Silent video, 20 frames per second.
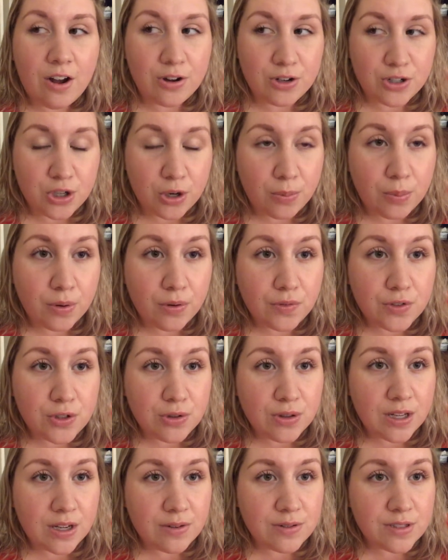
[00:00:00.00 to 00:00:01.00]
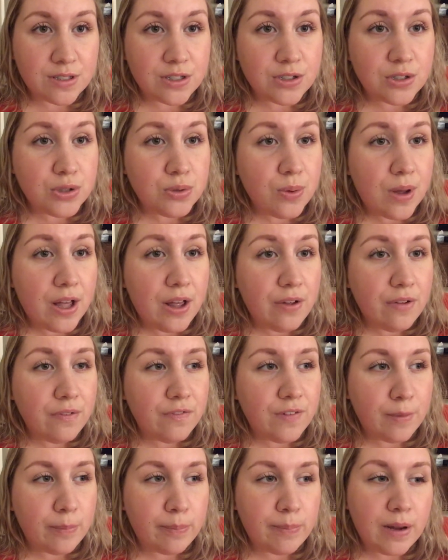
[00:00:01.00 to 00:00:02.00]
October of
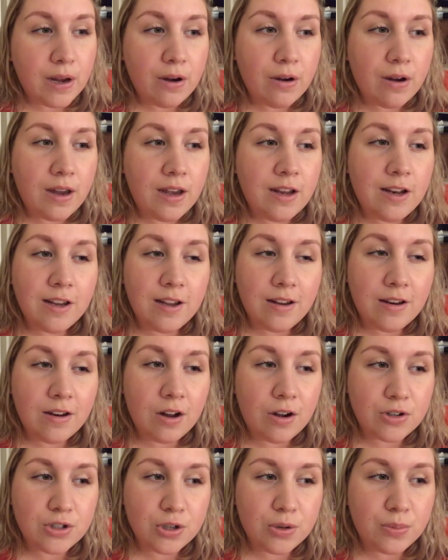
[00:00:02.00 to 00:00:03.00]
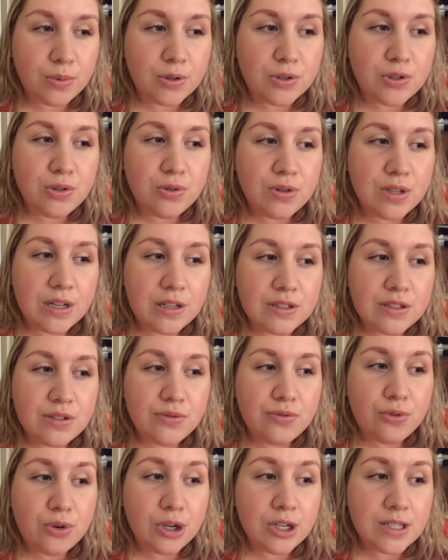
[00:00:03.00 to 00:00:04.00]
2012 and married in October
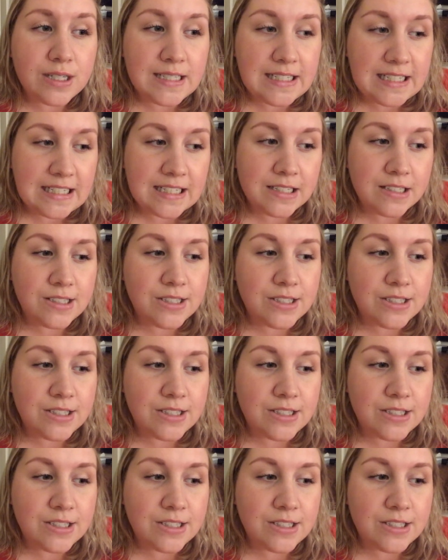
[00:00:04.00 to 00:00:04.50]
2014.